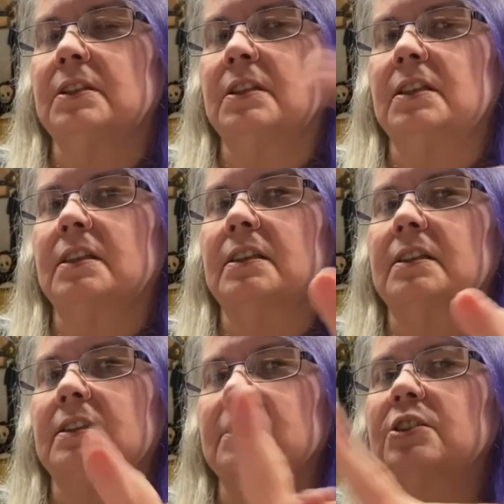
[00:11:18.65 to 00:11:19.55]

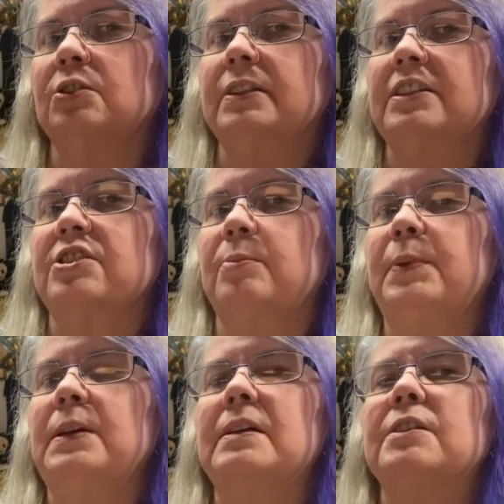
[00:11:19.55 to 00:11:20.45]
are going to
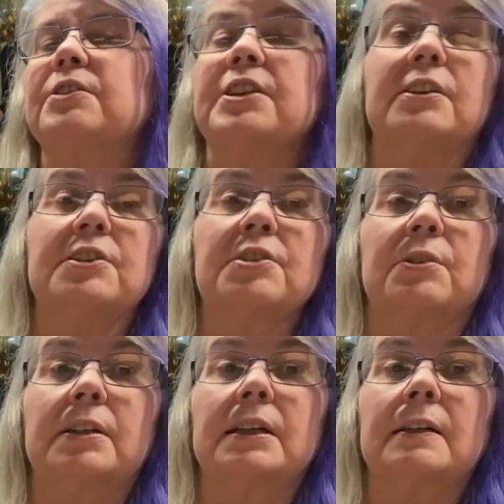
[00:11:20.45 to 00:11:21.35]
be in her
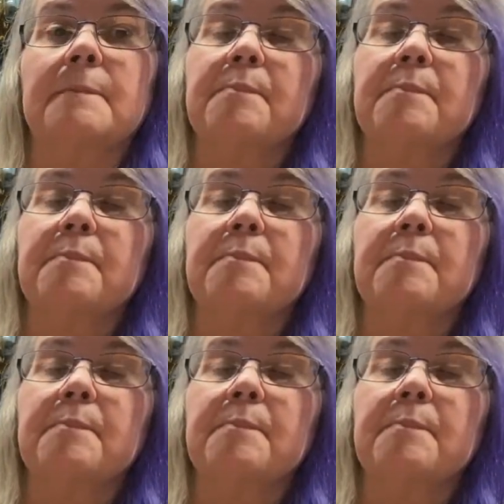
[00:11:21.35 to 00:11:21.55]
territory.